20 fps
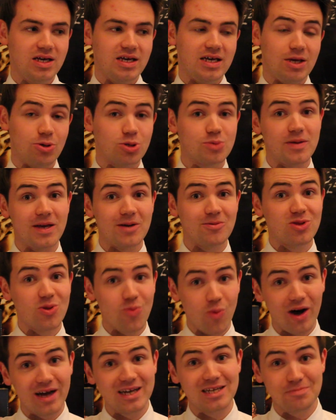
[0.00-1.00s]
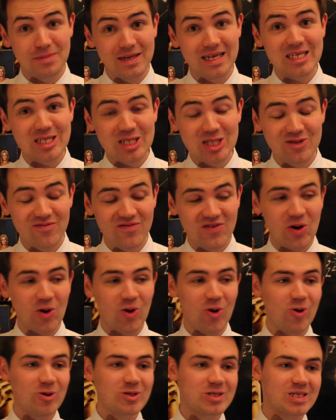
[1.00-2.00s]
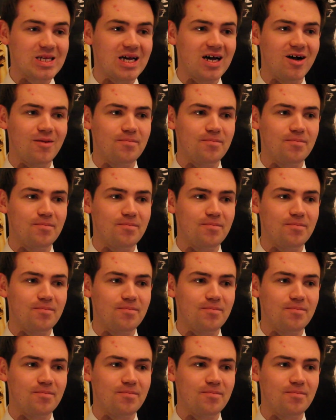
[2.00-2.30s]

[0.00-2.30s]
He was playing with the white pieces, of course.